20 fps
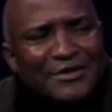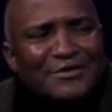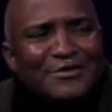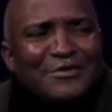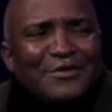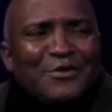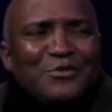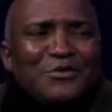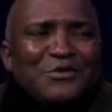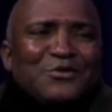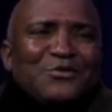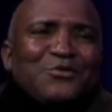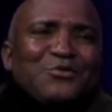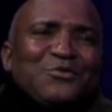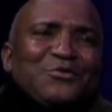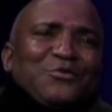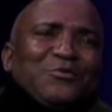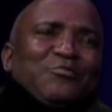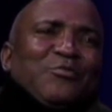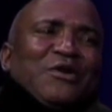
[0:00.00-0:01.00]
That was
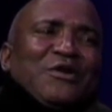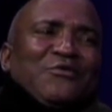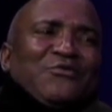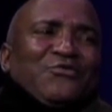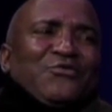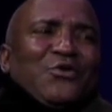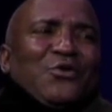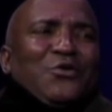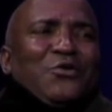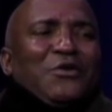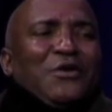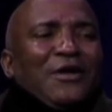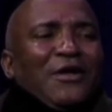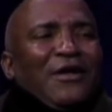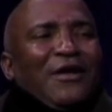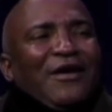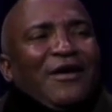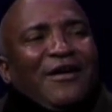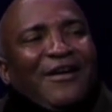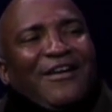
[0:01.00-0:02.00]
too painful.
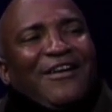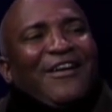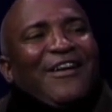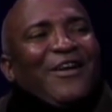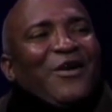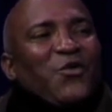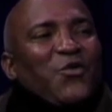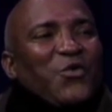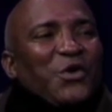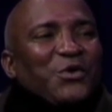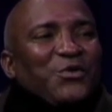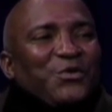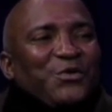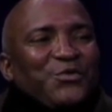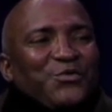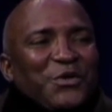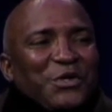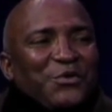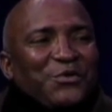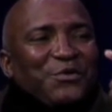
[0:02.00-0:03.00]
One
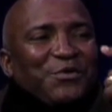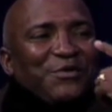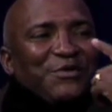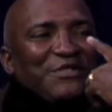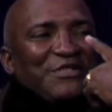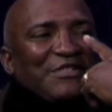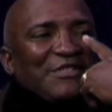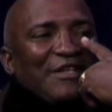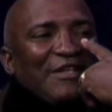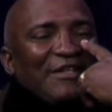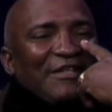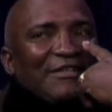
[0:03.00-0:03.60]
of the things